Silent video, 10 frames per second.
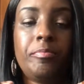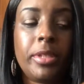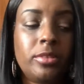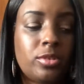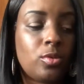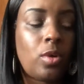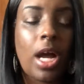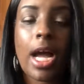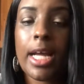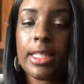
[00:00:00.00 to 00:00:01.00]

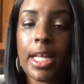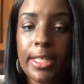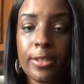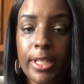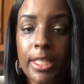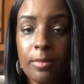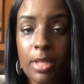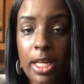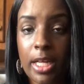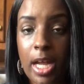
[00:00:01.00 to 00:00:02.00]
pencil eyeliner, and
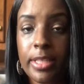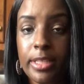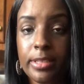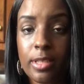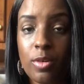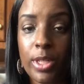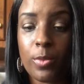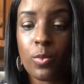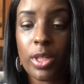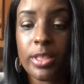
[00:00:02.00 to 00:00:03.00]
I'm like, I need to go
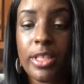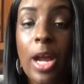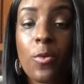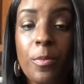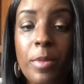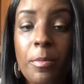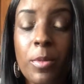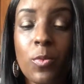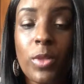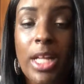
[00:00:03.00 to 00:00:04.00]
get one. Y'all
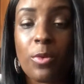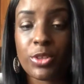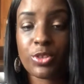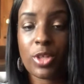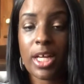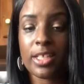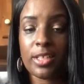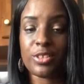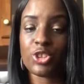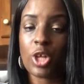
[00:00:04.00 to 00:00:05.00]
remember when I was trying
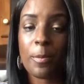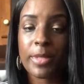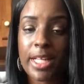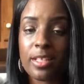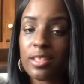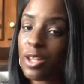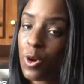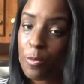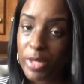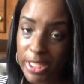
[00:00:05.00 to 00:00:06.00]
to sharpen that little
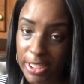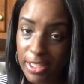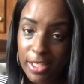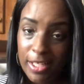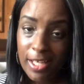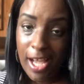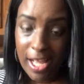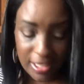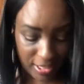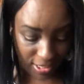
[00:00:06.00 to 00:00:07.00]
old bitty
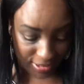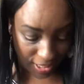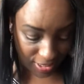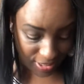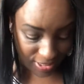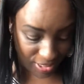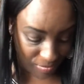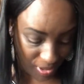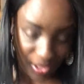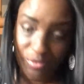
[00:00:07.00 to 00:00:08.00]
eyeliner? I said I need to
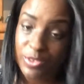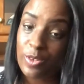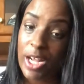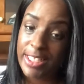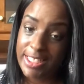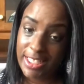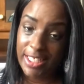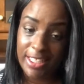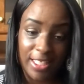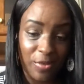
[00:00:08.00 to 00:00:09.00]
get me another one, so I
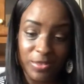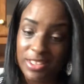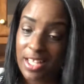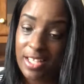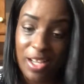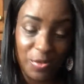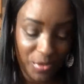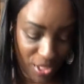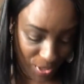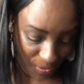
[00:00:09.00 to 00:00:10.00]
did. I was like, oh
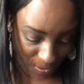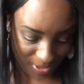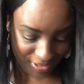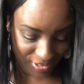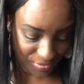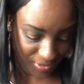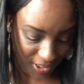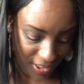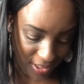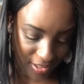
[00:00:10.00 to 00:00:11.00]
no, you know what I'm
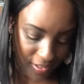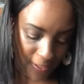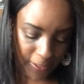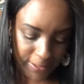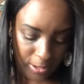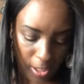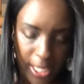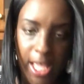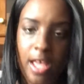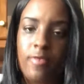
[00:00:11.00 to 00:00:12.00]
saying? So I
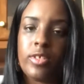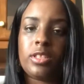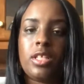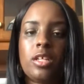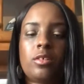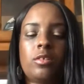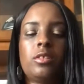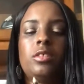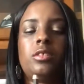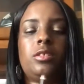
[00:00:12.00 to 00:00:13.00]
have another